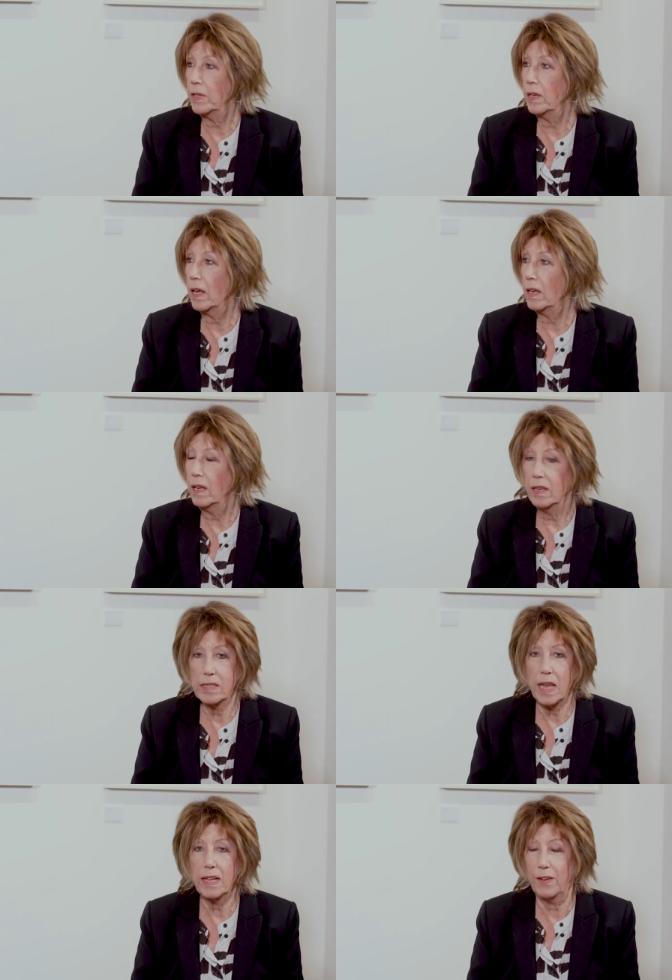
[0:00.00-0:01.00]
and I
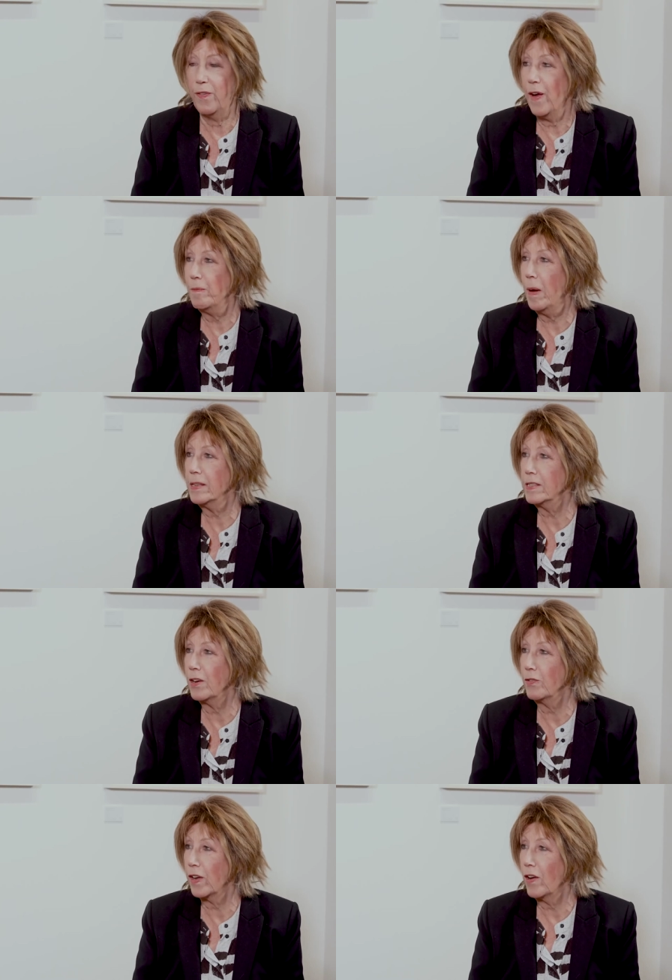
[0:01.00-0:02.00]
suddenly found
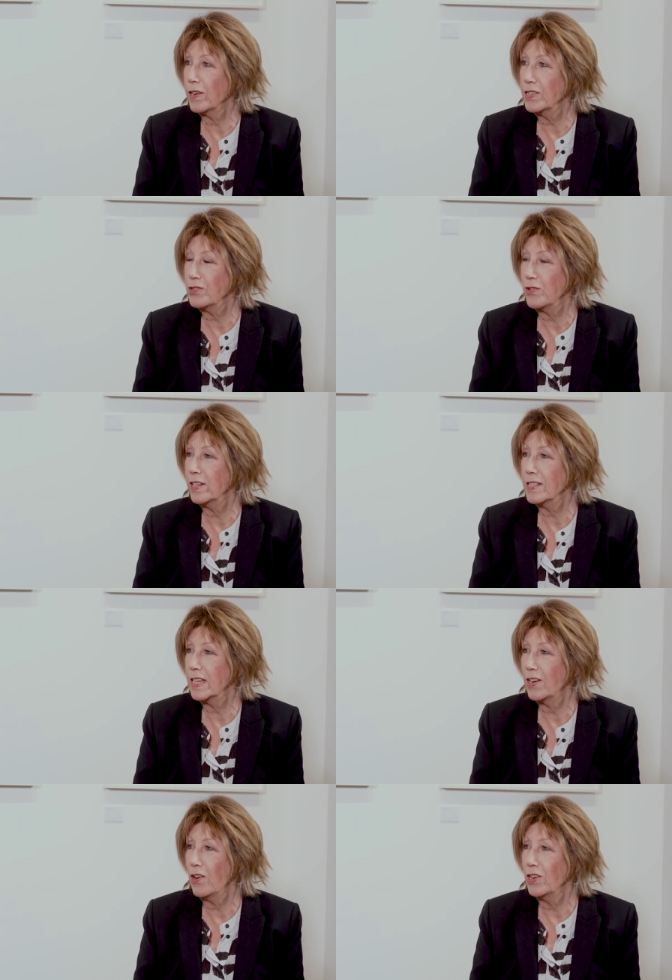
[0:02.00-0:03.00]
myself going to
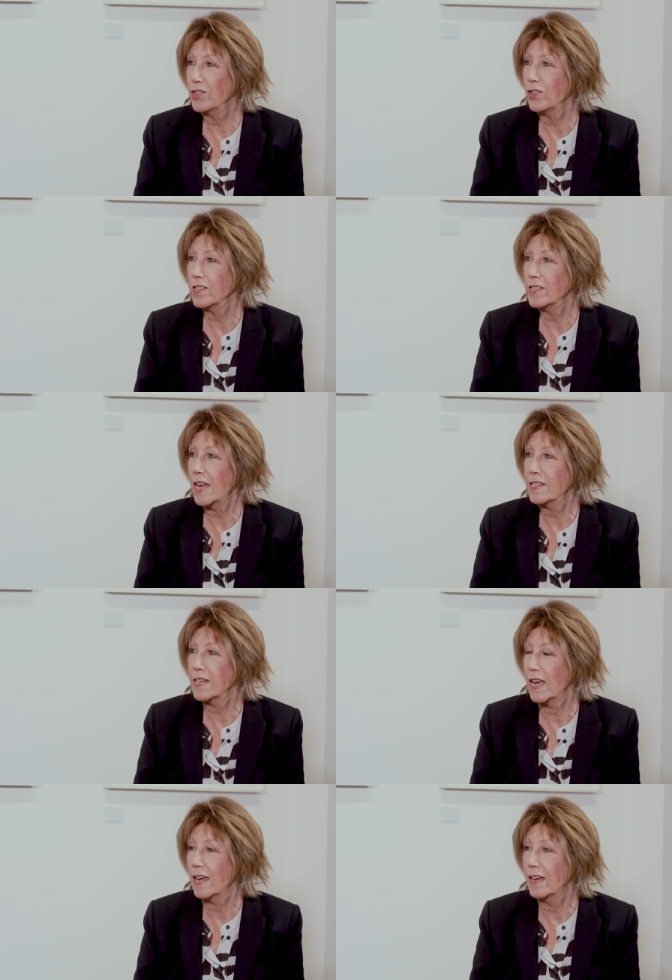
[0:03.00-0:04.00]
Trinity College on
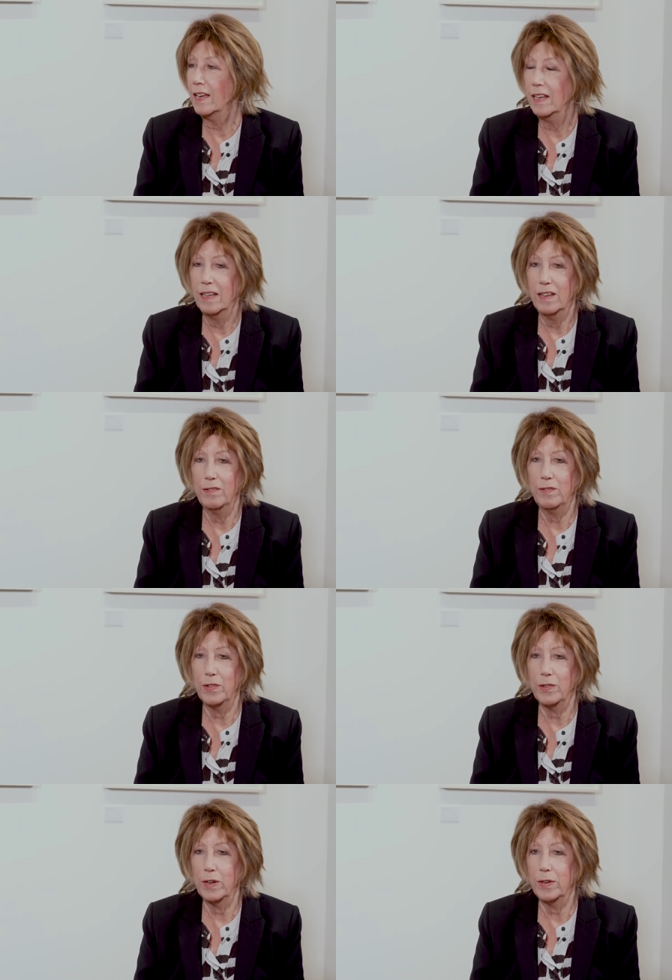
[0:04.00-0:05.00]
Saturday
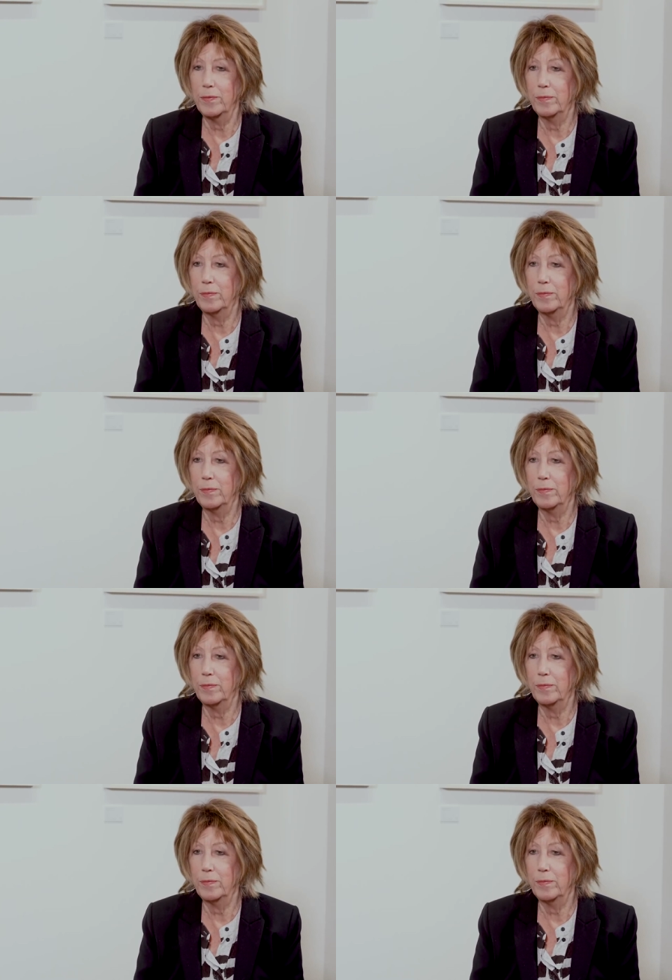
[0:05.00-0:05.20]
for,